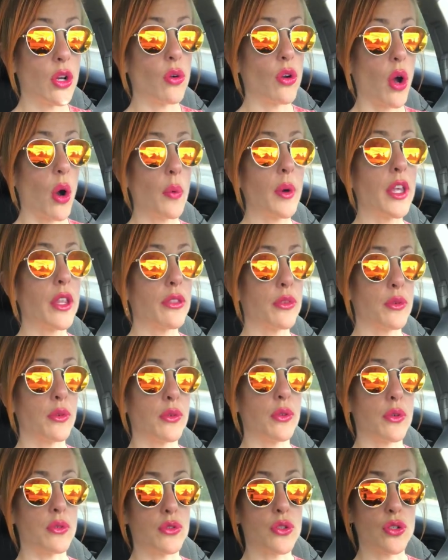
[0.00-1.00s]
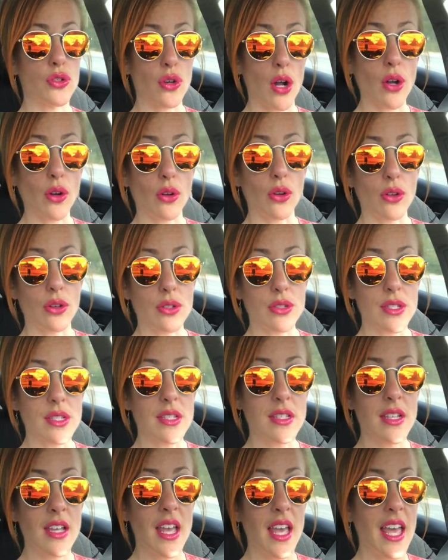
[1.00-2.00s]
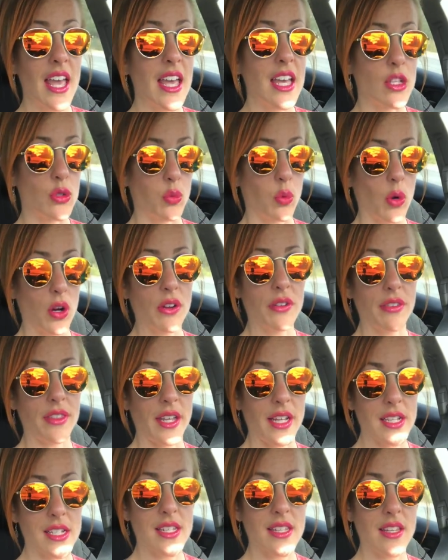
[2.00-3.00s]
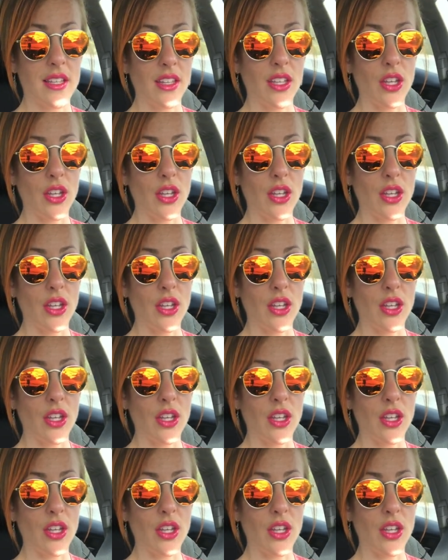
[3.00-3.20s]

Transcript: going through those struggles is worth it.